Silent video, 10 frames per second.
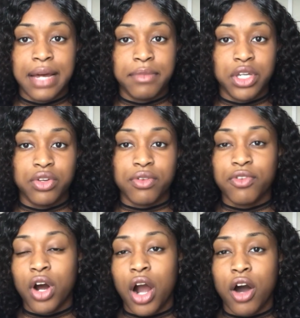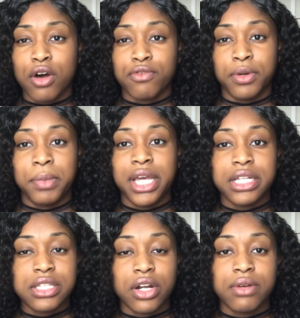I mean, you're far off from
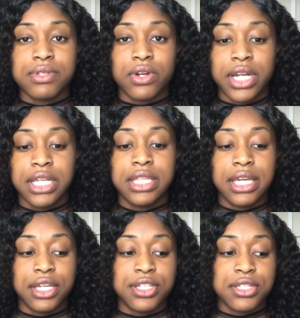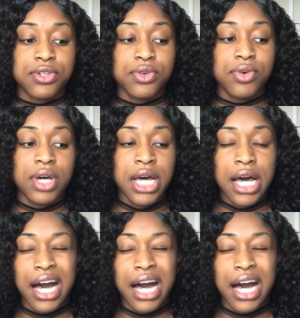midterms or anything in school,